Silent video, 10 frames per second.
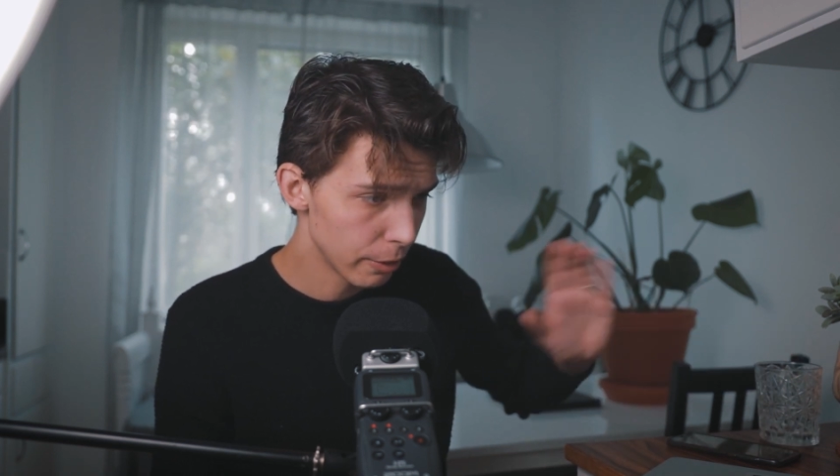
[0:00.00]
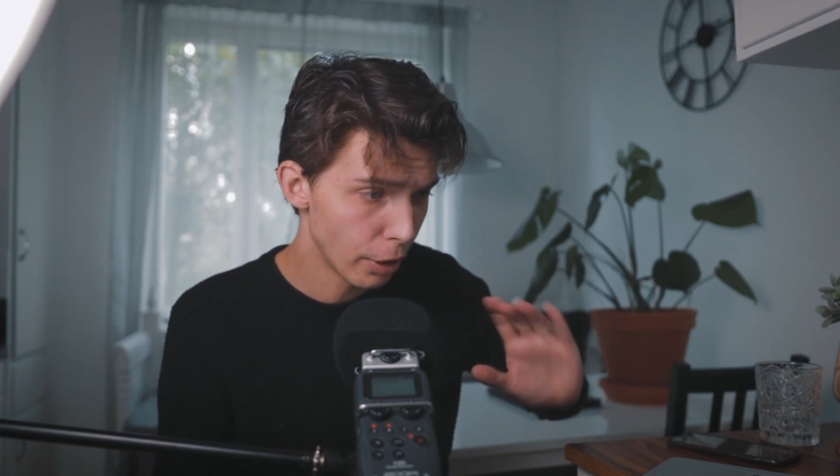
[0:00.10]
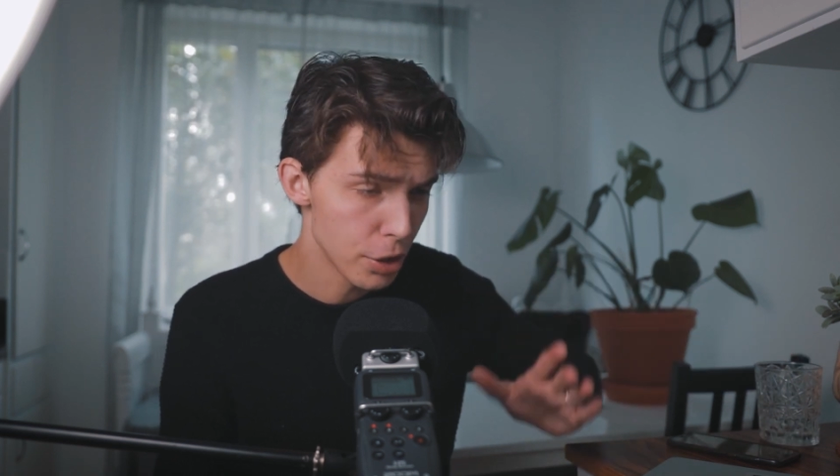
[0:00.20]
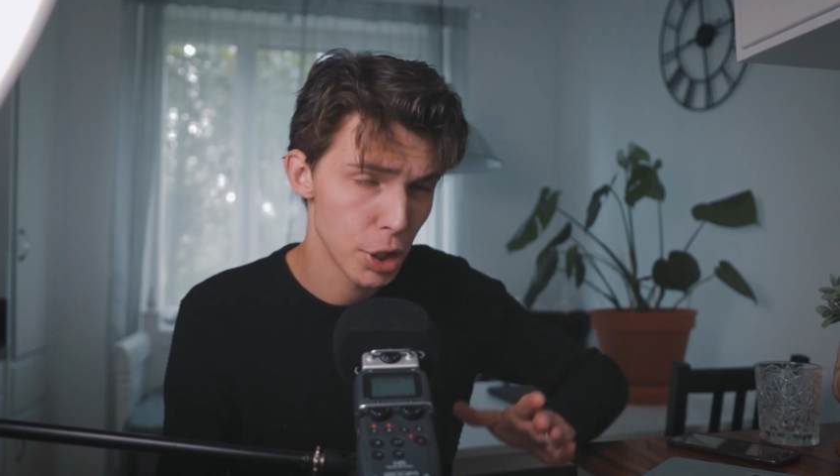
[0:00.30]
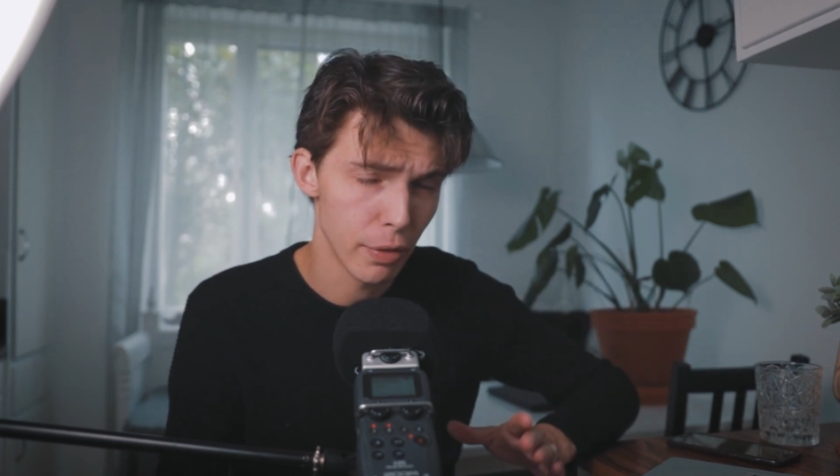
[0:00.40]

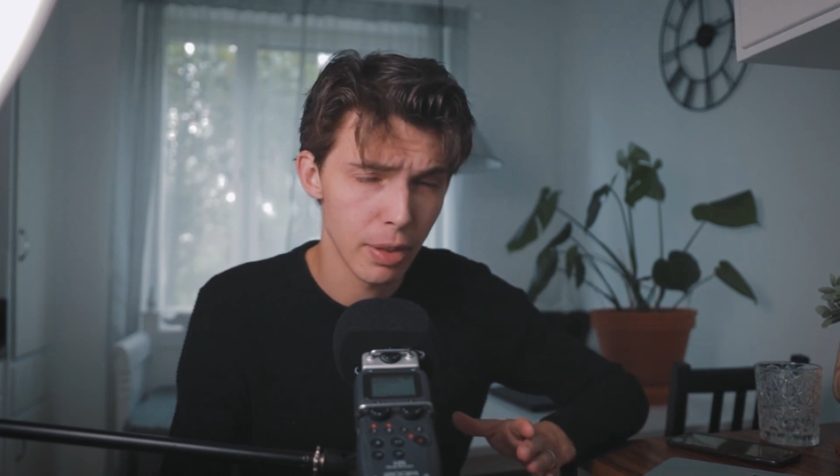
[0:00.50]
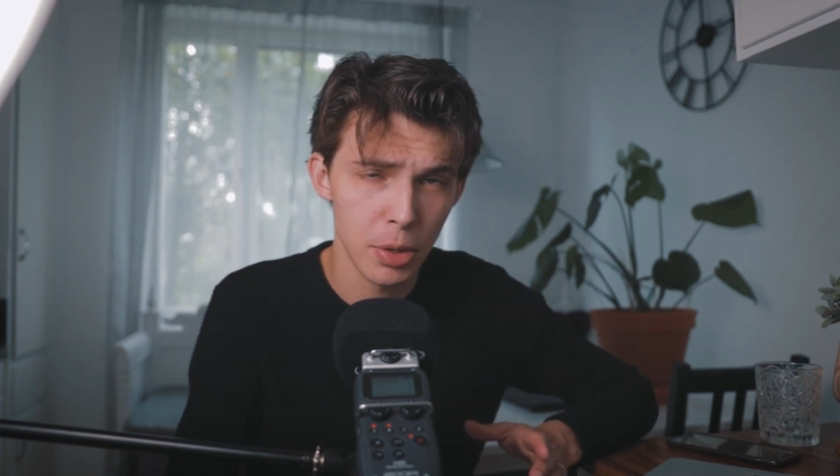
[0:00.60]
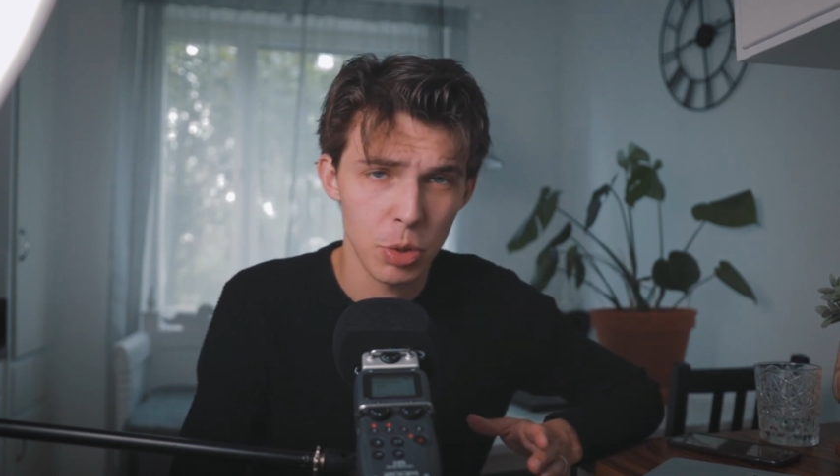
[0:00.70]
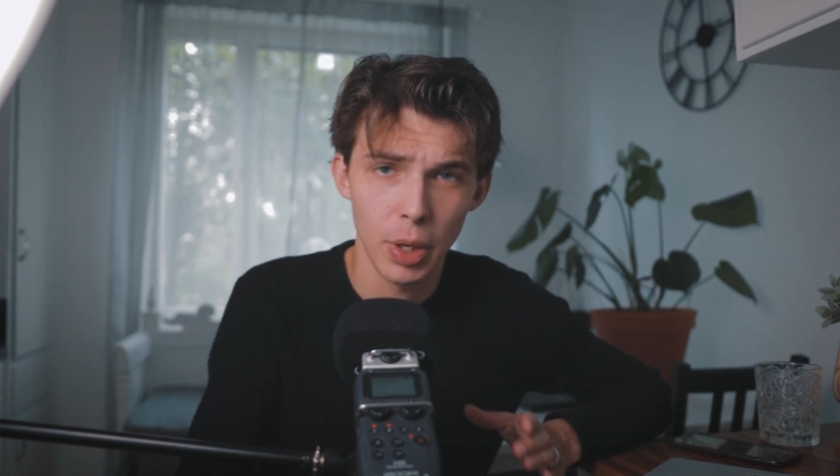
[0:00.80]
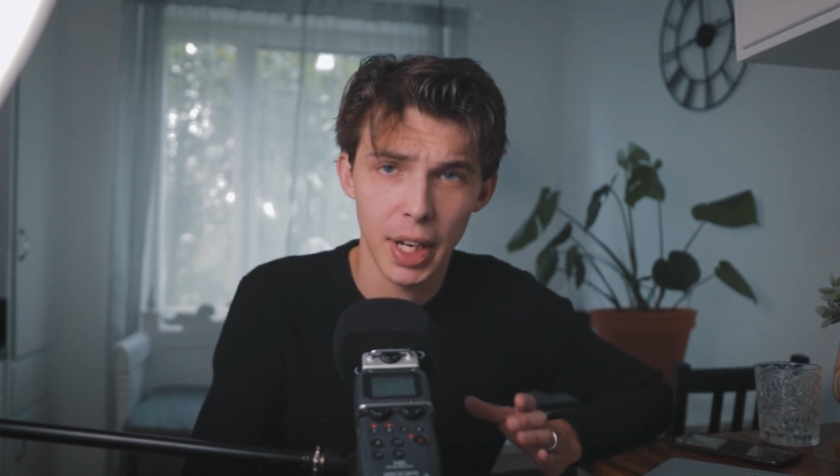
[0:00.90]
First off, the
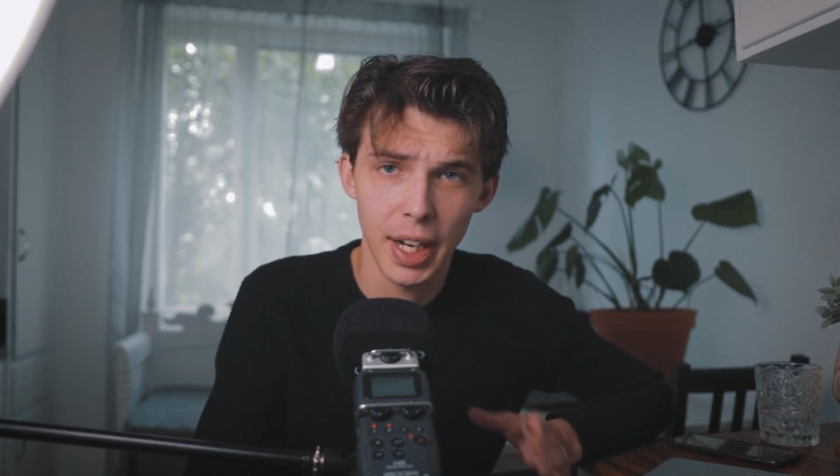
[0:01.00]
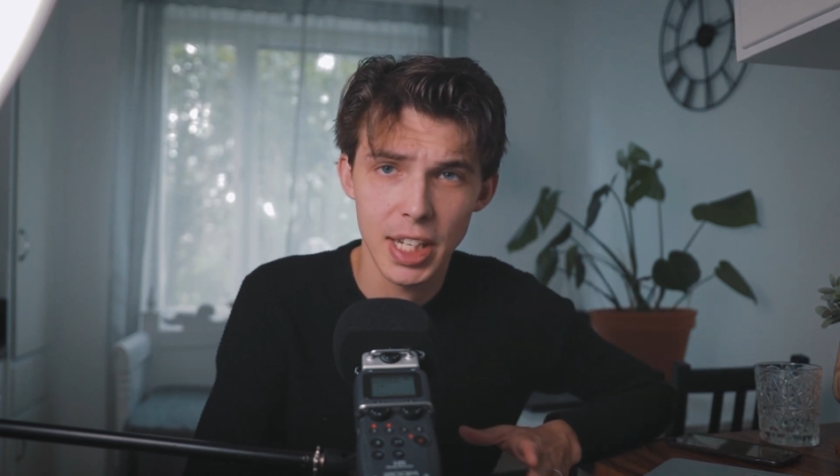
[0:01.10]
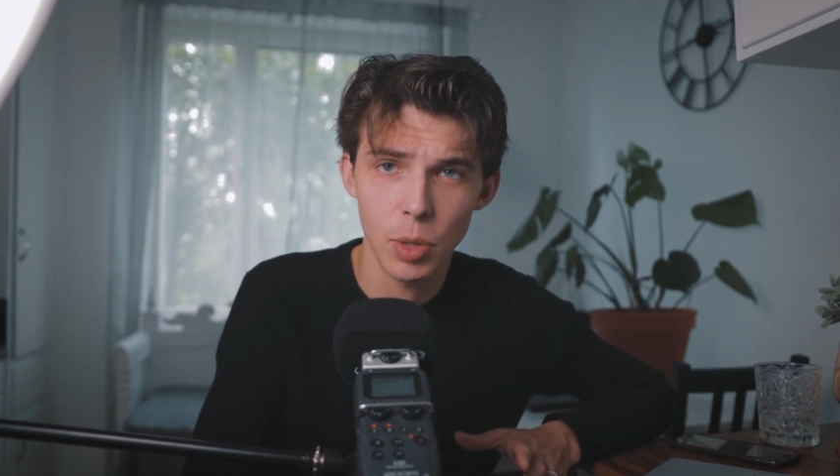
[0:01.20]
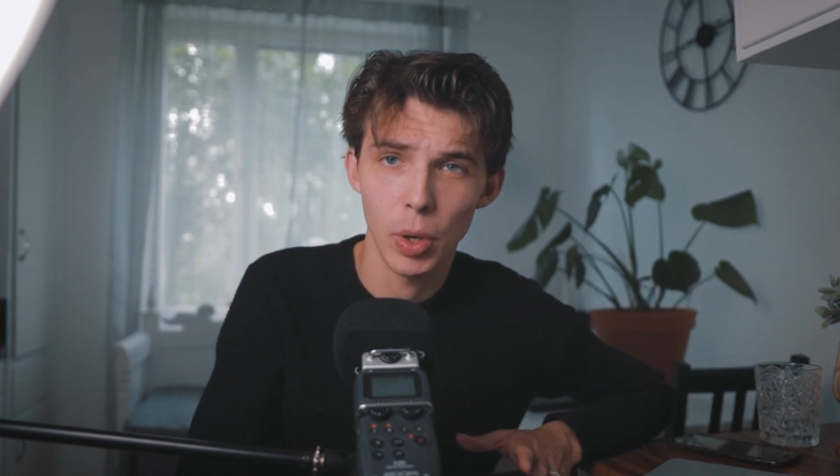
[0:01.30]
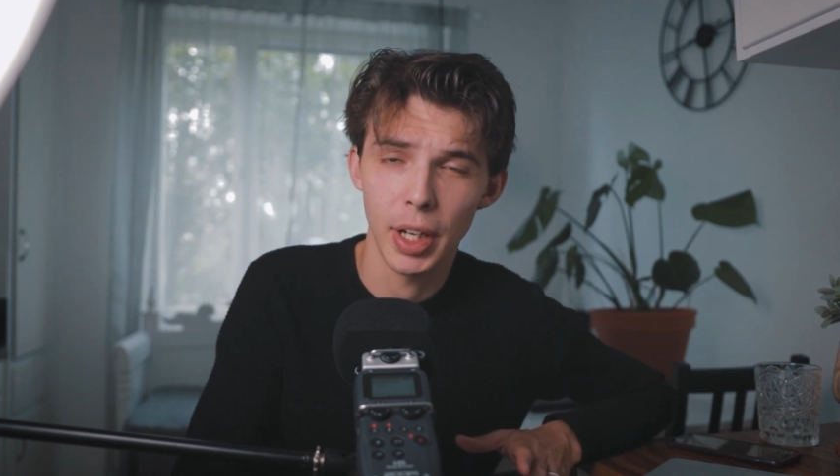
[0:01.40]
most quick and
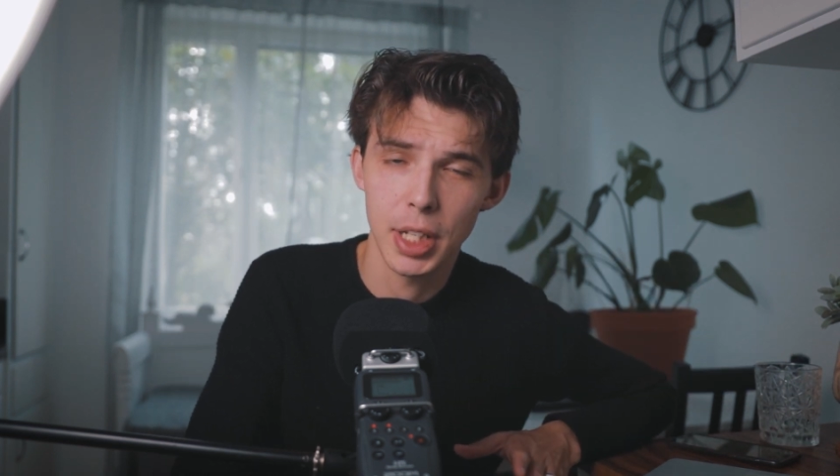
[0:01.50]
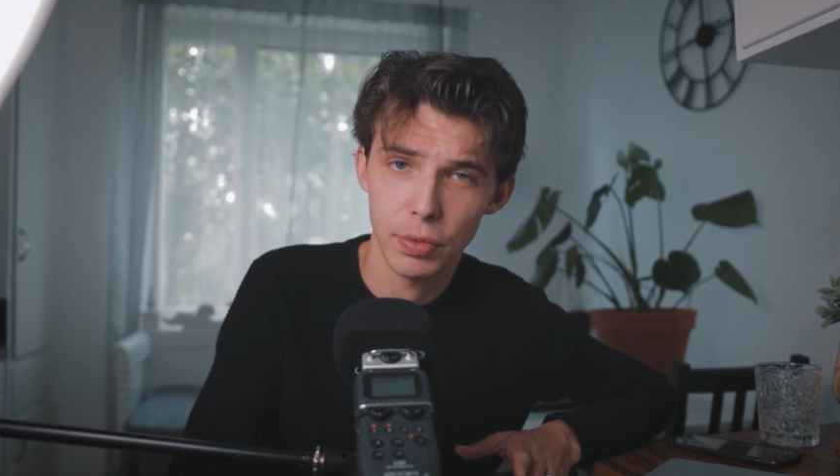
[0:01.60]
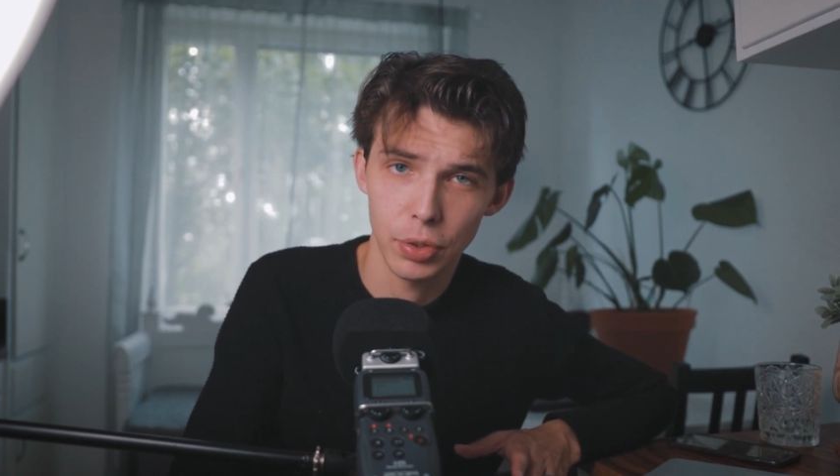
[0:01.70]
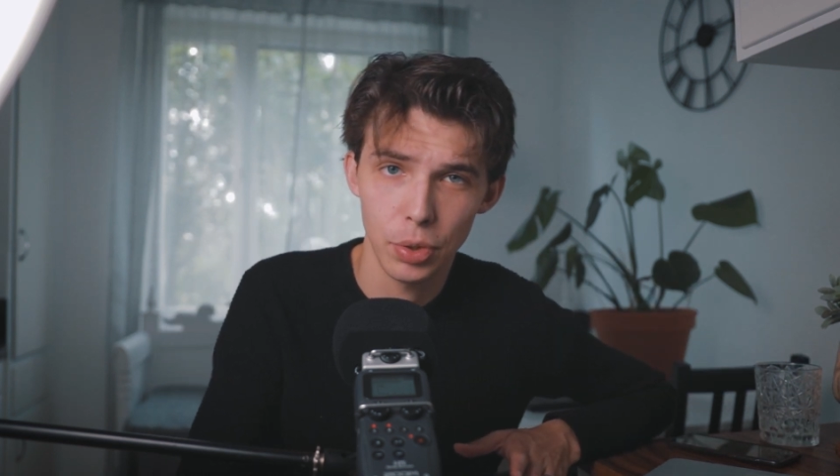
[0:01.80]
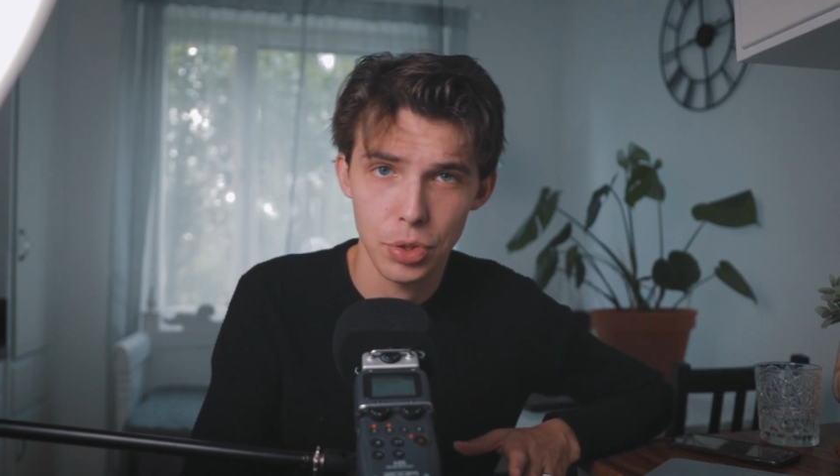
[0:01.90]
easy one is
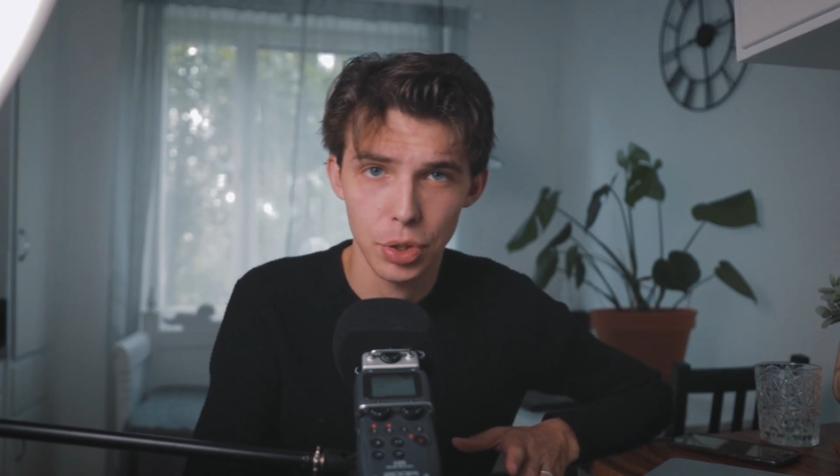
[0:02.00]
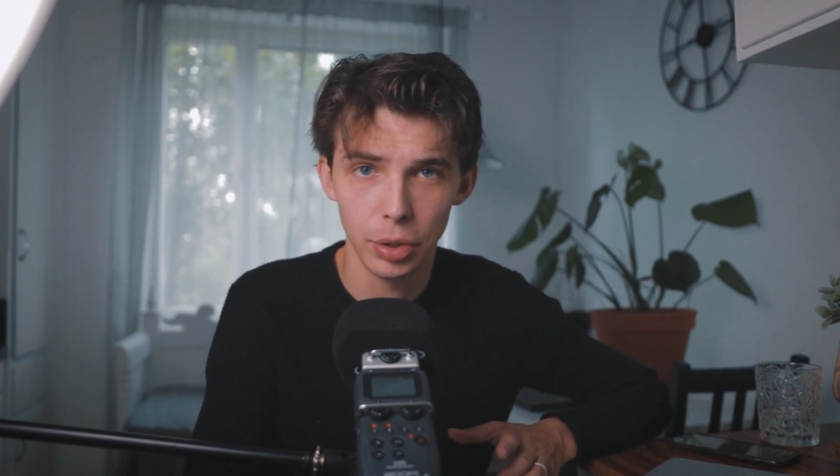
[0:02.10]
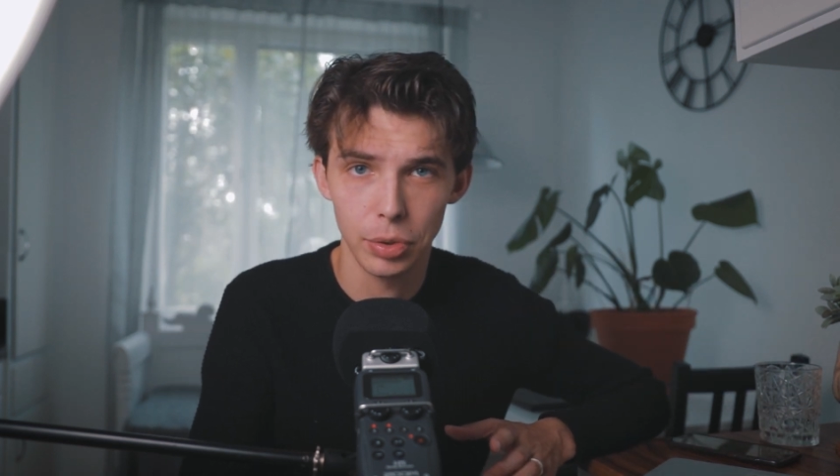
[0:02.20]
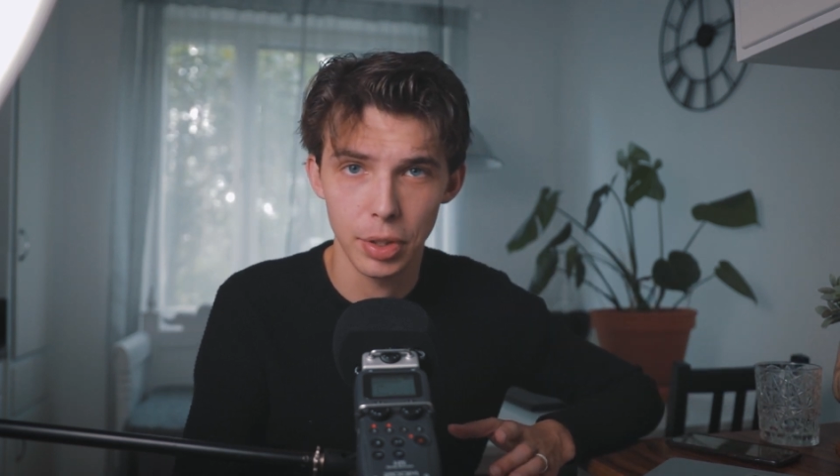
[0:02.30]
of course to go to